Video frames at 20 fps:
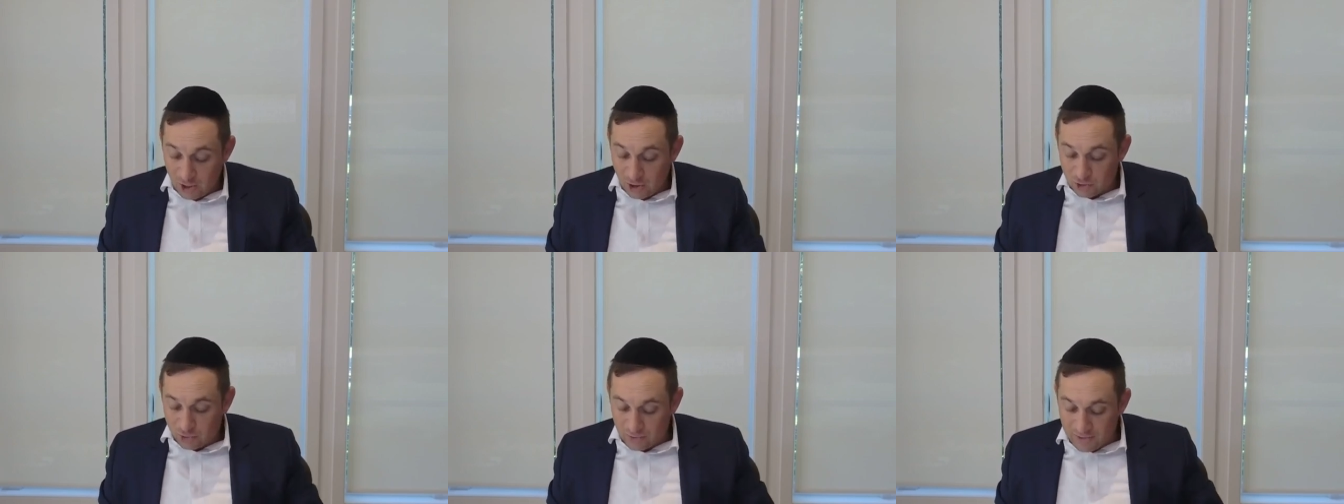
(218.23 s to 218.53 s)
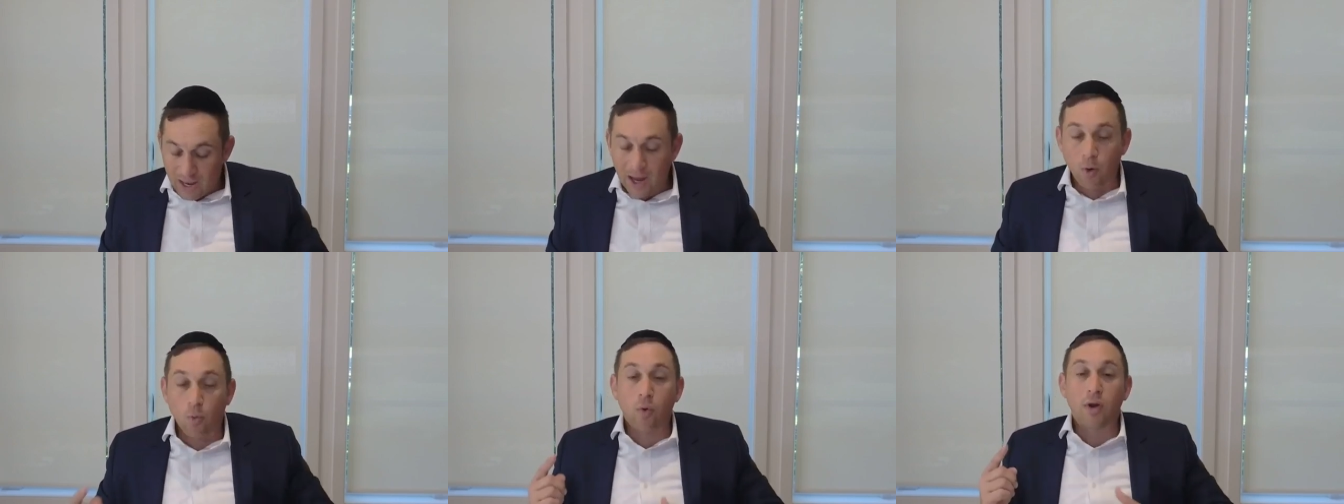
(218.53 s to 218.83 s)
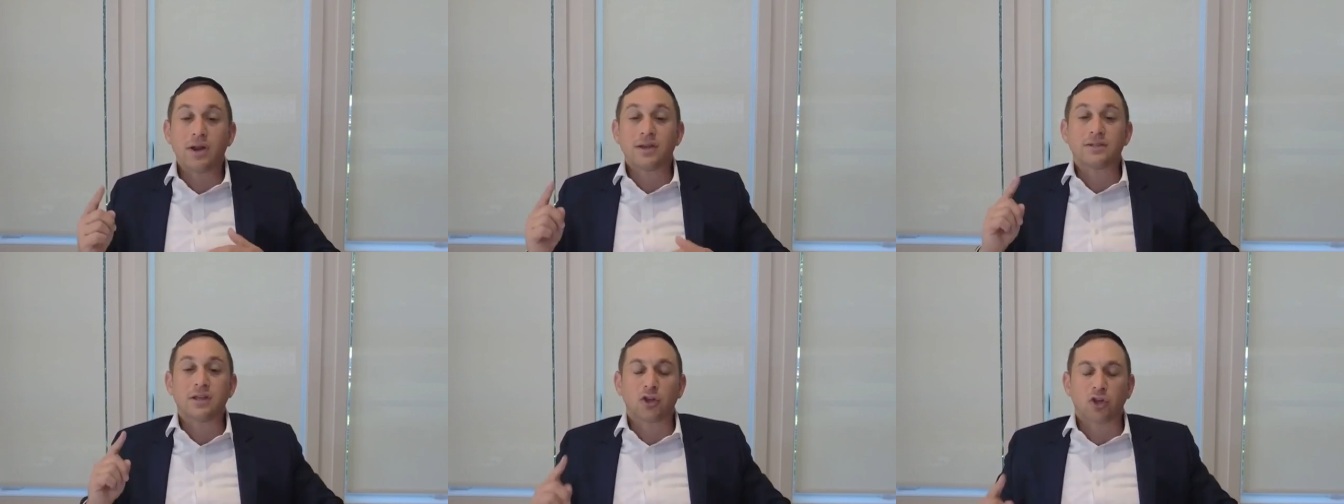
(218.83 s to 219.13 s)
So now,
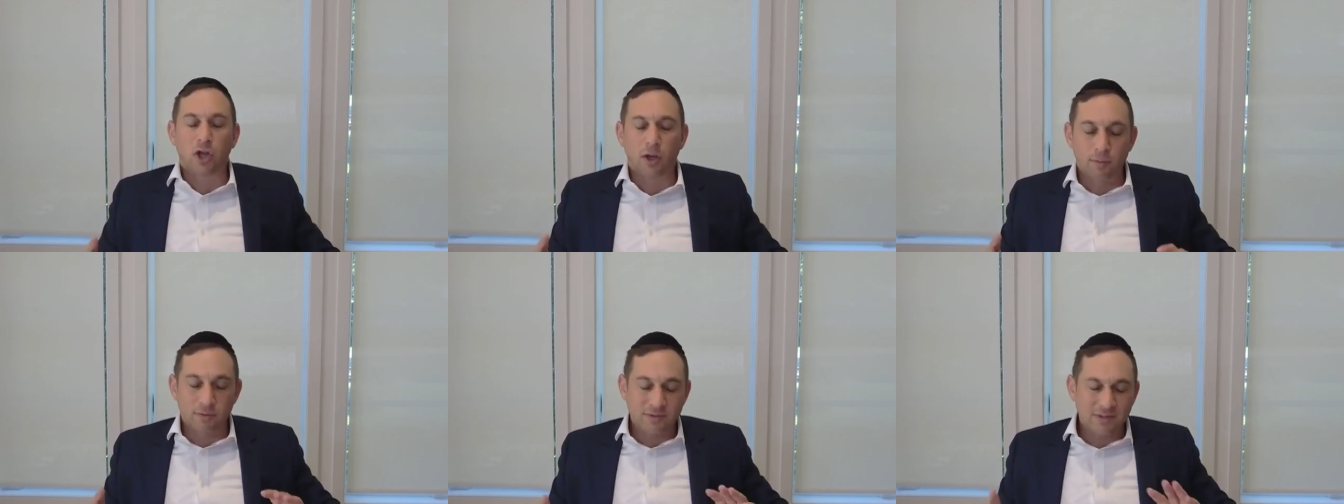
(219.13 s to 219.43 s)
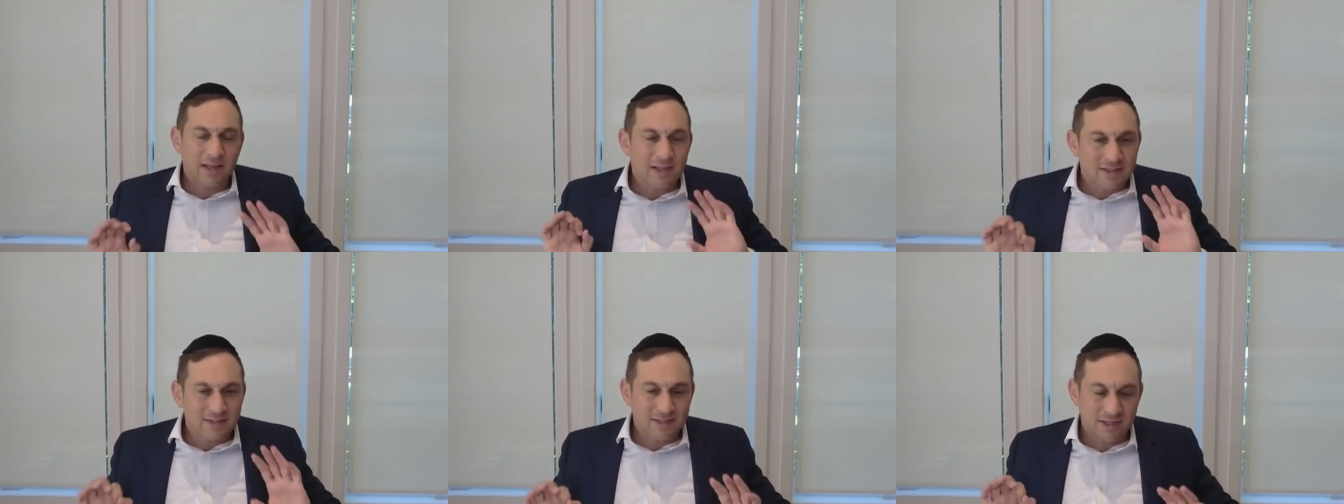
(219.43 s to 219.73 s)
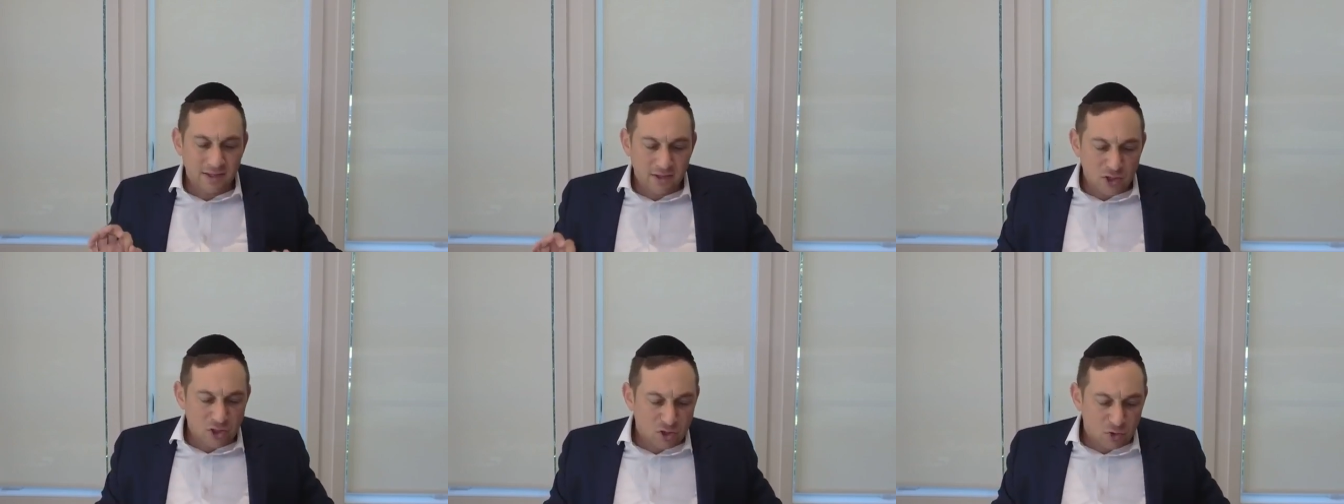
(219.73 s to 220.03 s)
what is the atonement? So let's
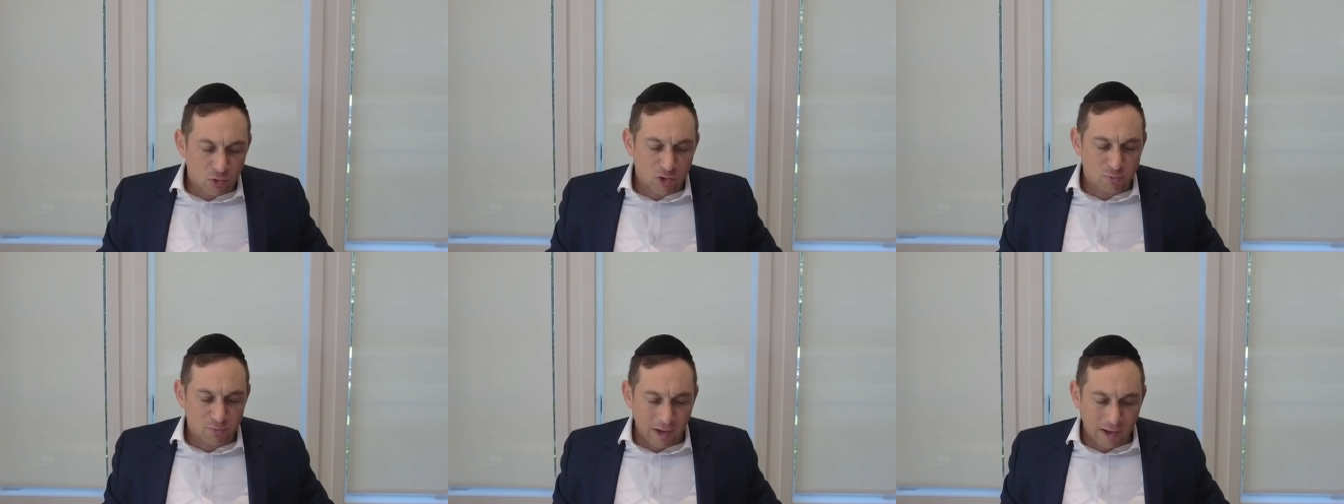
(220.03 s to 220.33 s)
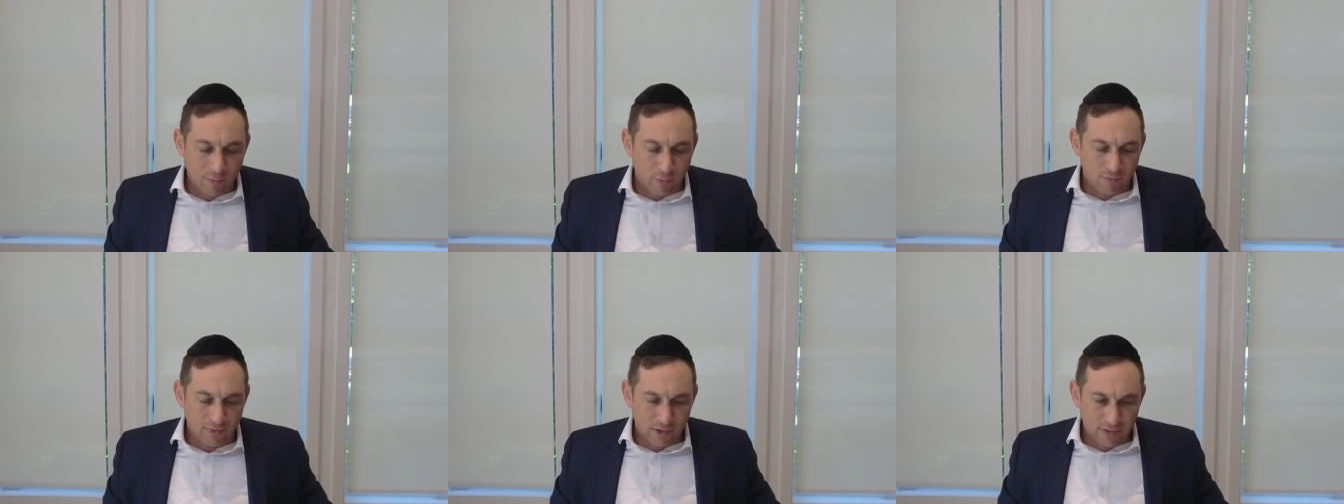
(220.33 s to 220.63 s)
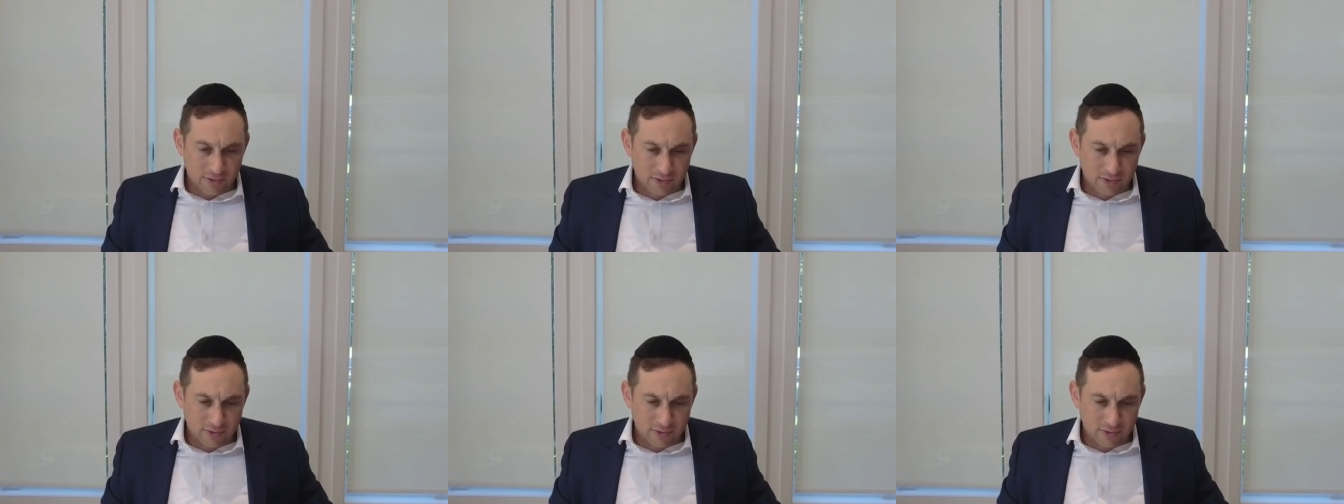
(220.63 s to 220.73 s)
see this issue of Rashbam over here.